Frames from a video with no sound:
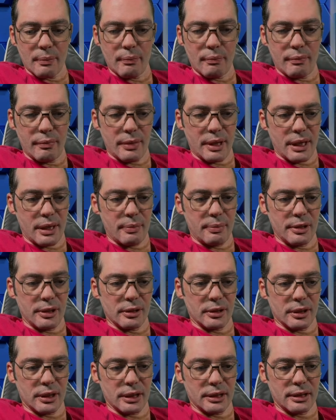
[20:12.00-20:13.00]
Maybe
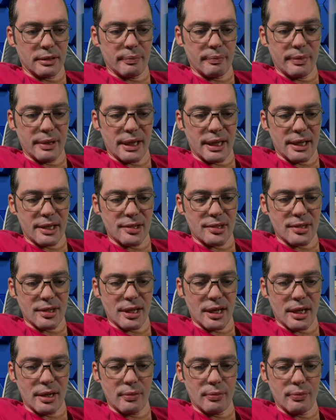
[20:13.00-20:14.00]
not the best.
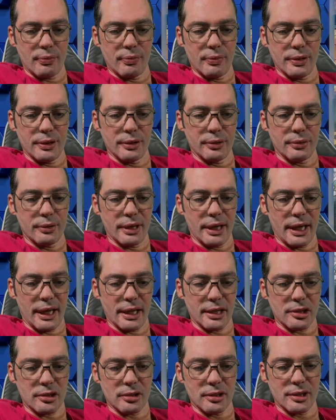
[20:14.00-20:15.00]
I will
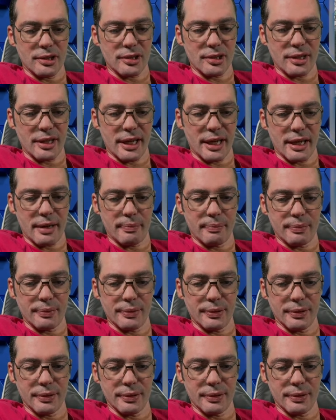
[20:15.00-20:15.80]
actually step